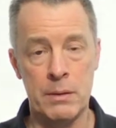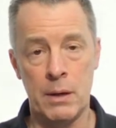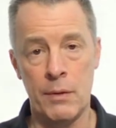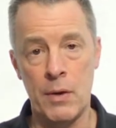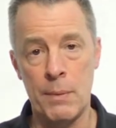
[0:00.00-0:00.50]

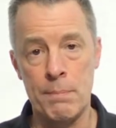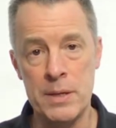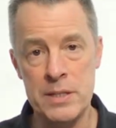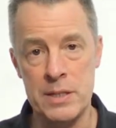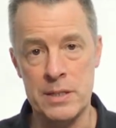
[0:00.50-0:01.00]
of our
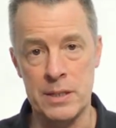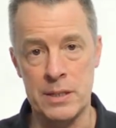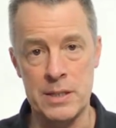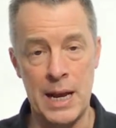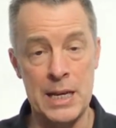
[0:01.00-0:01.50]

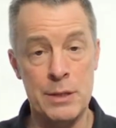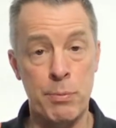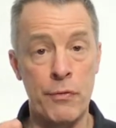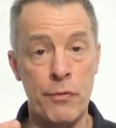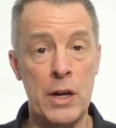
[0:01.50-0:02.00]
businesses as
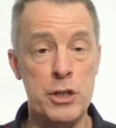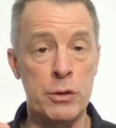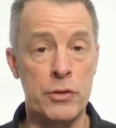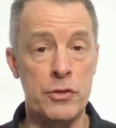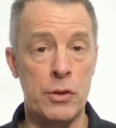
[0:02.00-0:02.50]

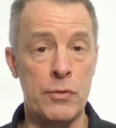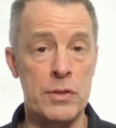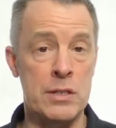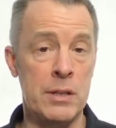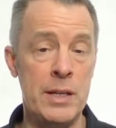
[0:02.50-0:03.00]
professional
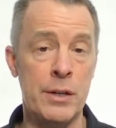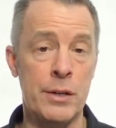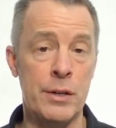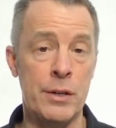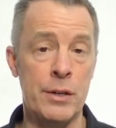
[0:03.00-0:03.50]
services
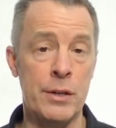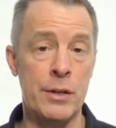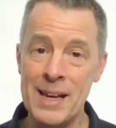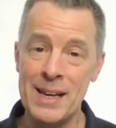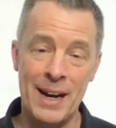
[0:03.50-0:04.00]
leaders.
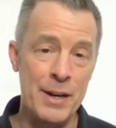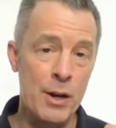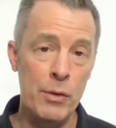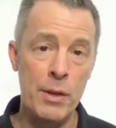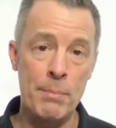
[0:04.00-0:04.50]
Again, I
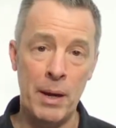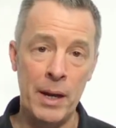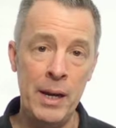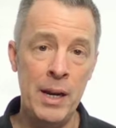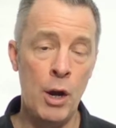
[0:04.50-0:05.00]
know that
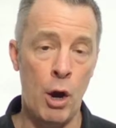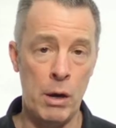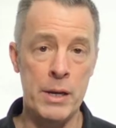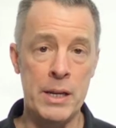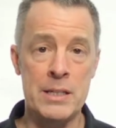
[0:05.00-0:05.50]
my
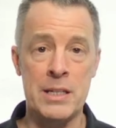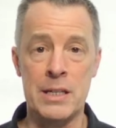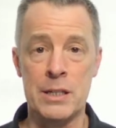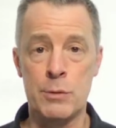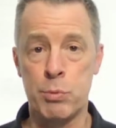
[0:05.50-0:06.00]
audience
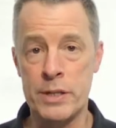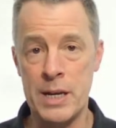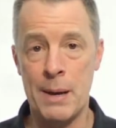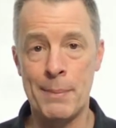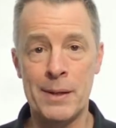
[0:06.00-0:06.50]
is
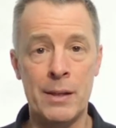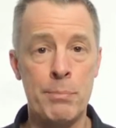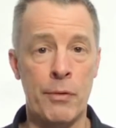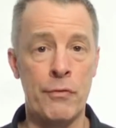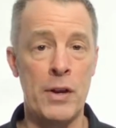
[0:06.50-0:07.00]
predominantly
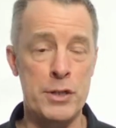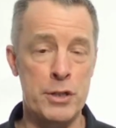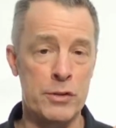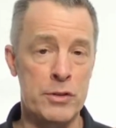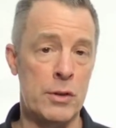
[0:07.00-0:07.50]

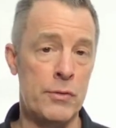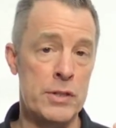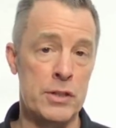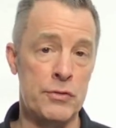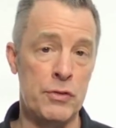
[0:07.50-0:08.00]
professional
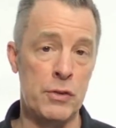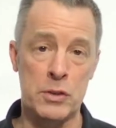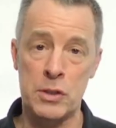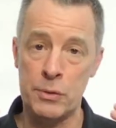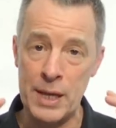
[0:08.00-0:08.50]
services
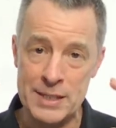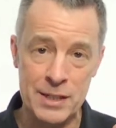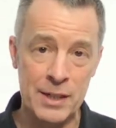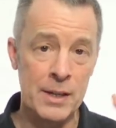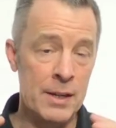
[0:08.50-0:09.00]
folks. So that's,
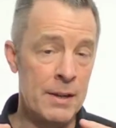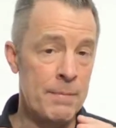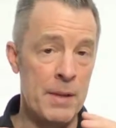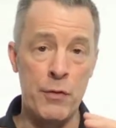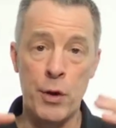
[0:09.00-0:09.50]

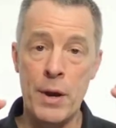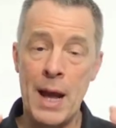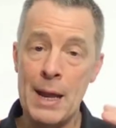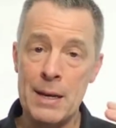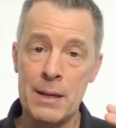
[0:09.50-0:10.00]
if you're
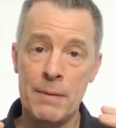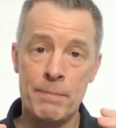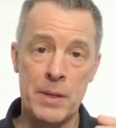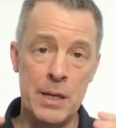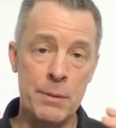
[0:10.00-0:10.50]
not
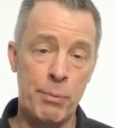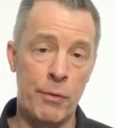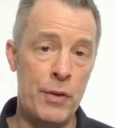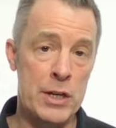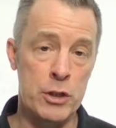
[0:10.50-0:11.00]
in
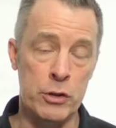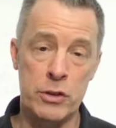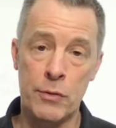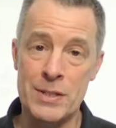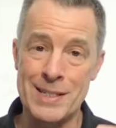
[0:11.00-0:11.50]
professional
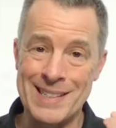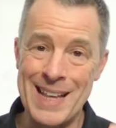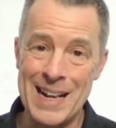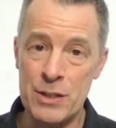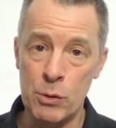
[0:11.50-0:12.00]
services,
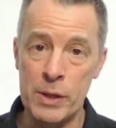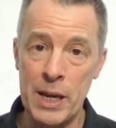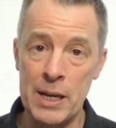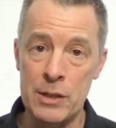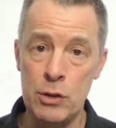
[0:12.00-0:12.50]
that's
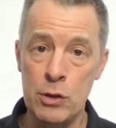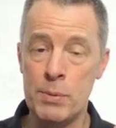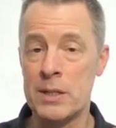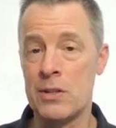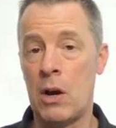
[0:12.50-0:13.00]
okay too,
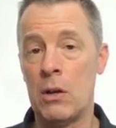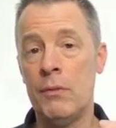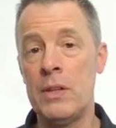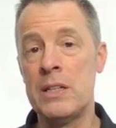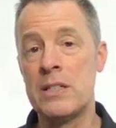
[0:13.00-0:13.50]
because all
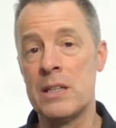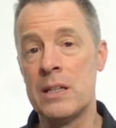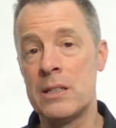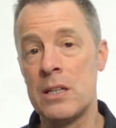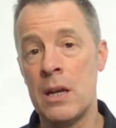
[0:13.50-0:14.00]
of these
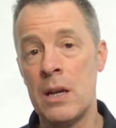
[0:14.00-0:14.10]
things